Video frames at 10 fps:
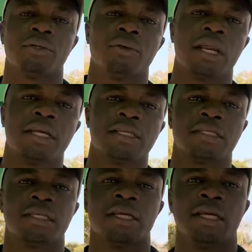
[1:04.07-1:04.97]
your
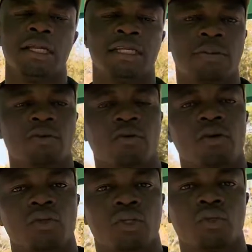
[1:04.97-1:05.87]
land in terms of
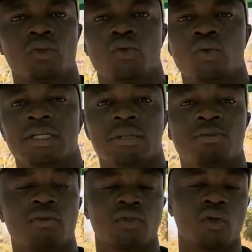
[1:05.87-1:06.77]
what you need to do in terms
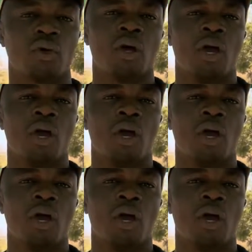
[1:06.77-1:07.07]
of soil.